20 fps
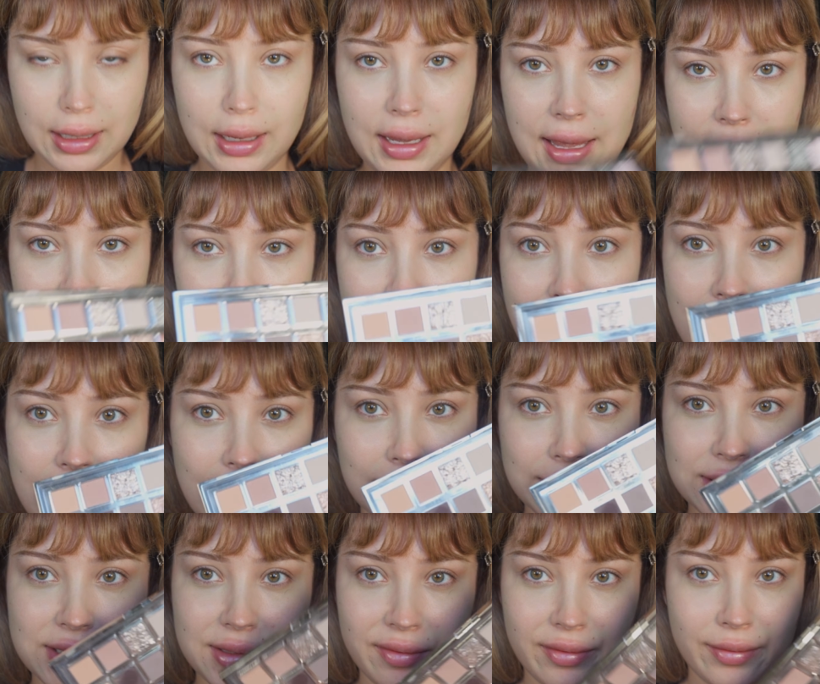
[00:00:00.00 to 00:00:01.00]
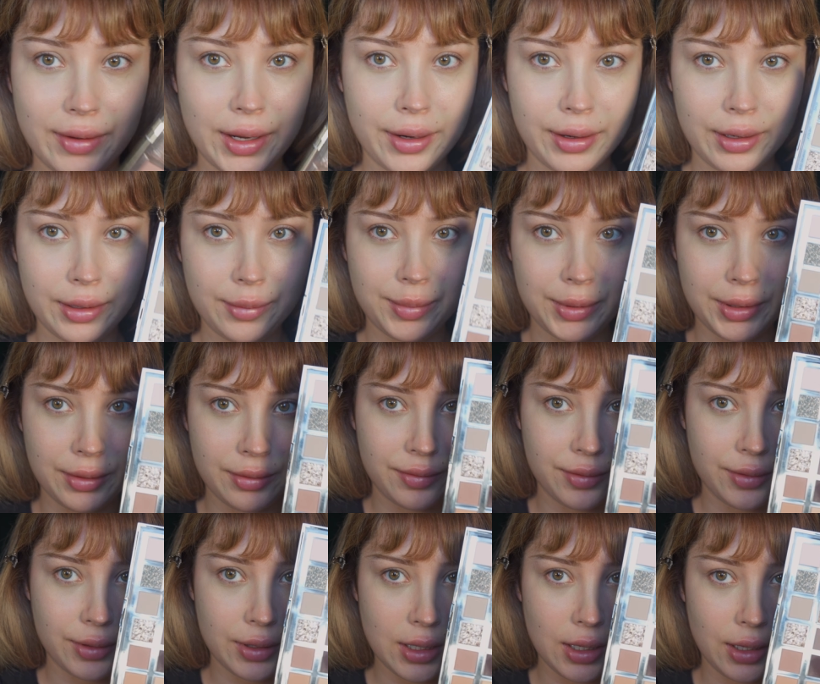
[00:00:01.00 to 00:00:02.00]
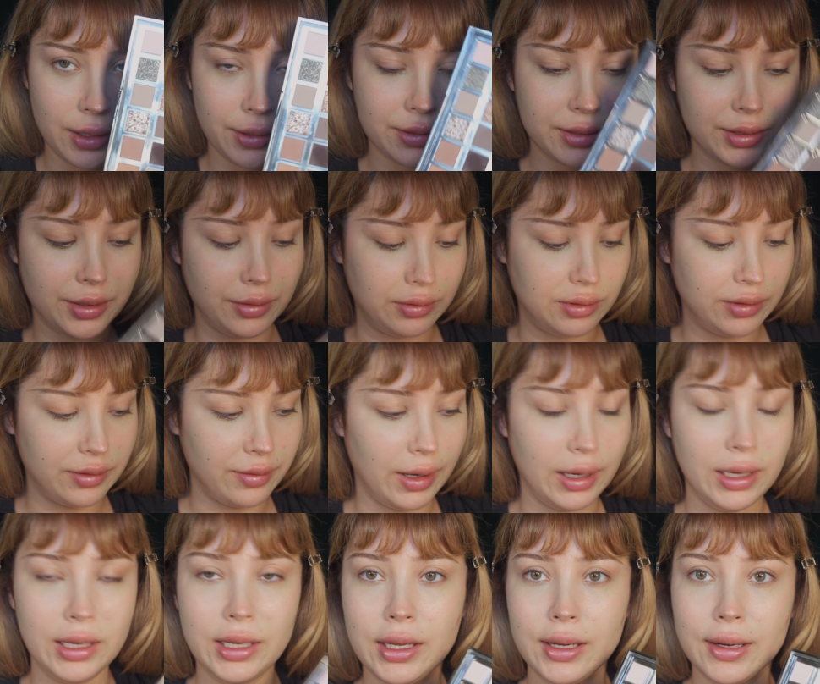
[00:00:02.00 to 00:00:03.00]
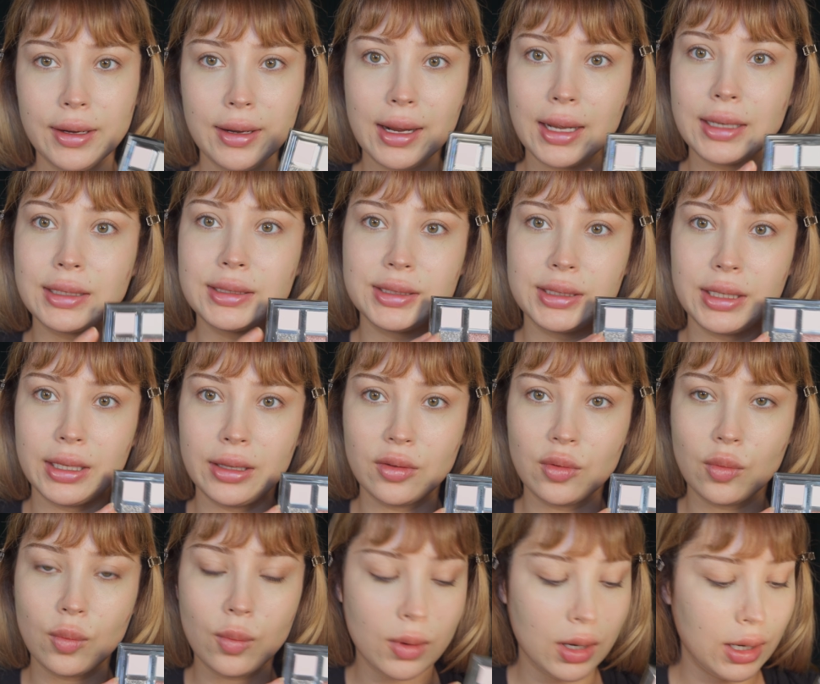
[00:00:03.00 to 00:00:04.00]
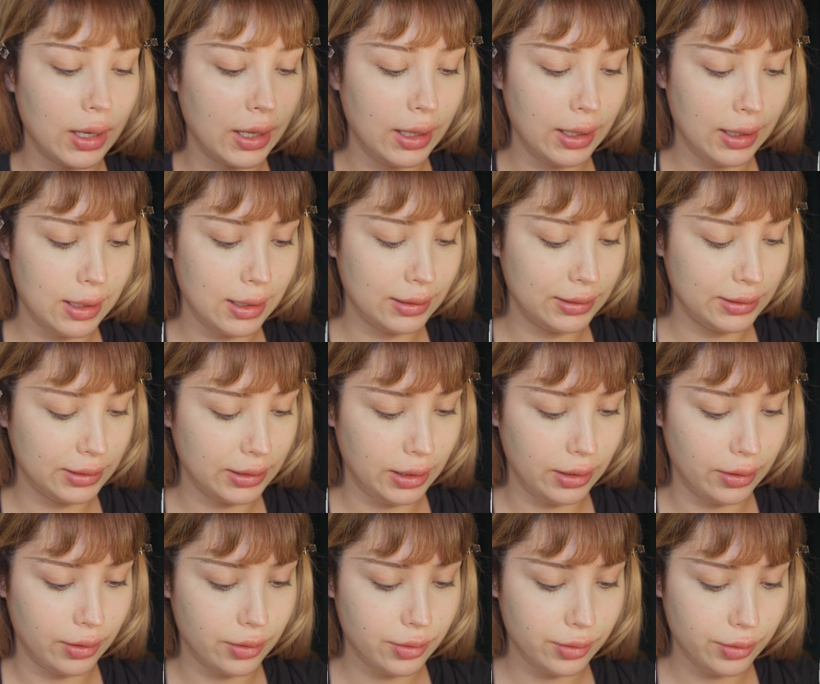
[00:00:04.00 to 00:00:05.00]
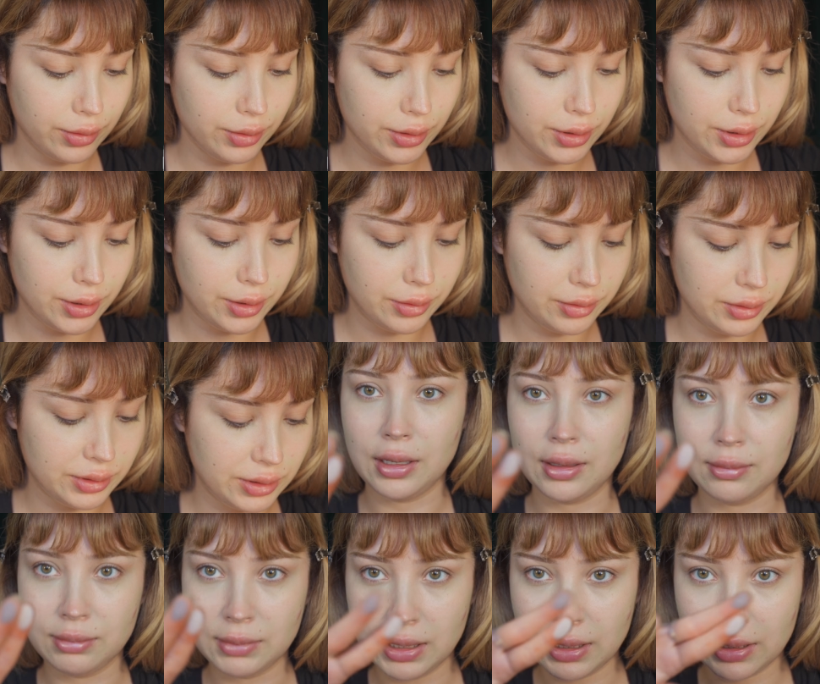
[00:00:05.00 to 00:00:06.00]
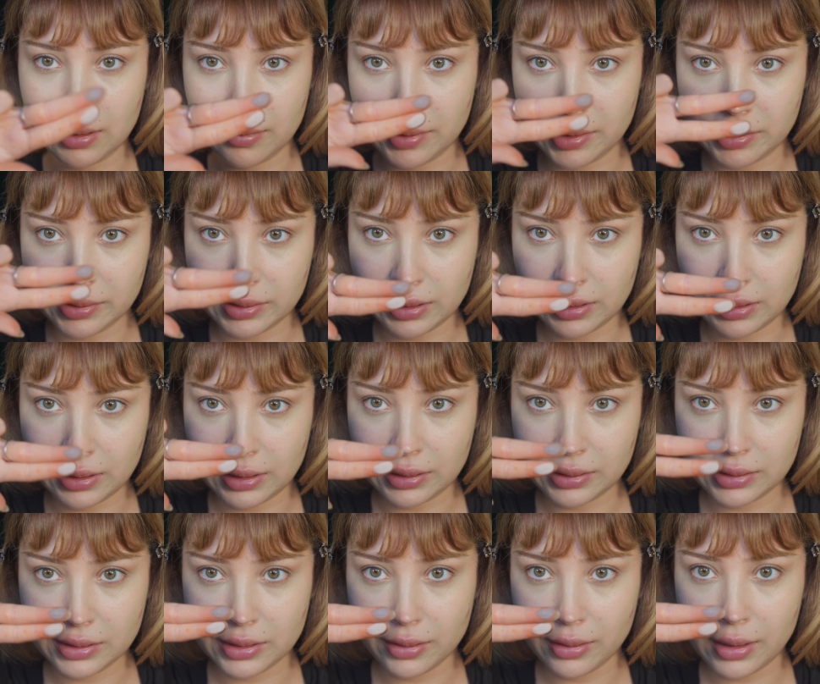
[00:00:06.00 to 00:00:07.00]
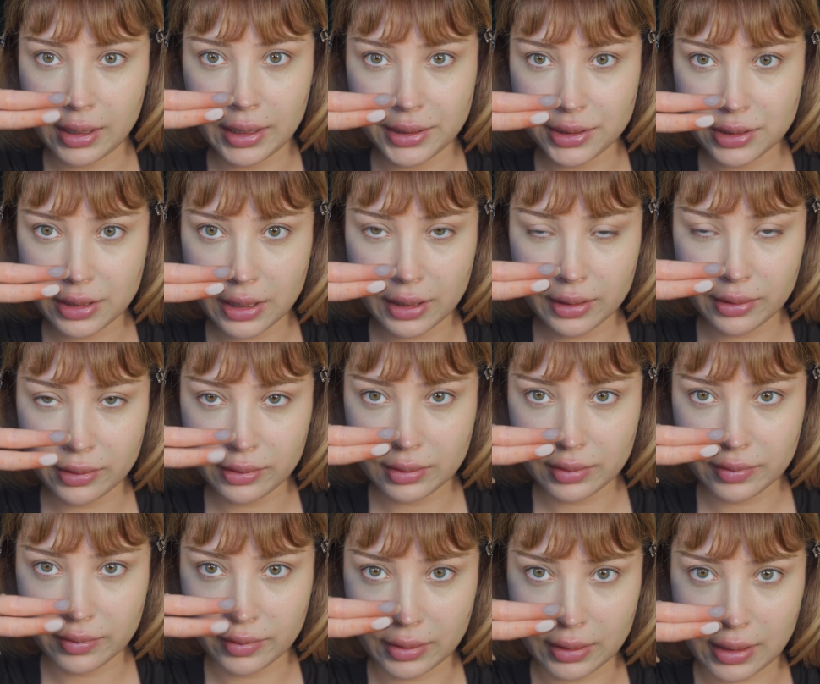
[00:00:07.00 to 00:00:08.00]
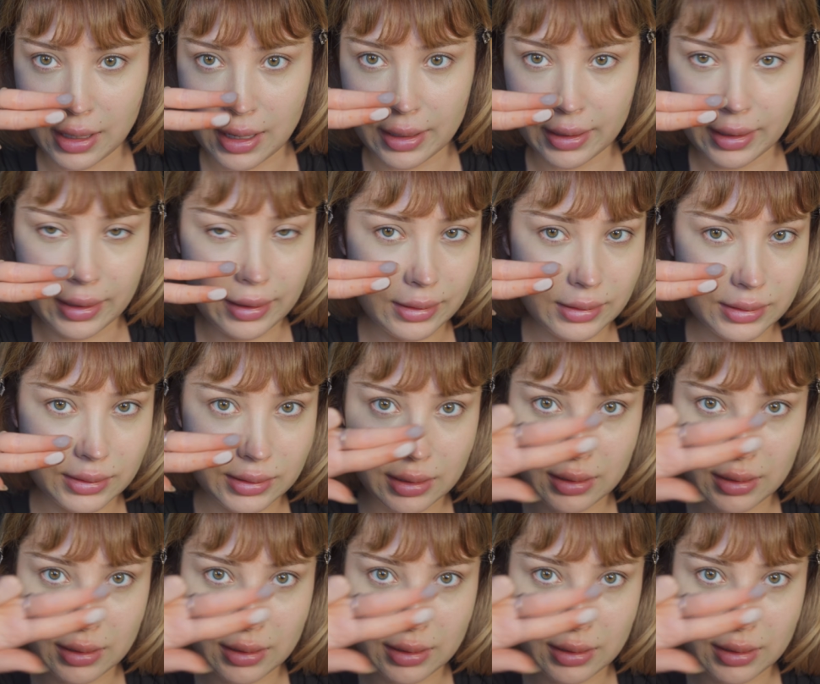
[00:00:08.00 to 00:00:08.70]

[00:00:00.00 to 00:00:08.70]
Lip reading: It has very beautiful color tones right here. I see the white, I see the cool tones. I'm thinking of using these two eyeshadows for the eyes.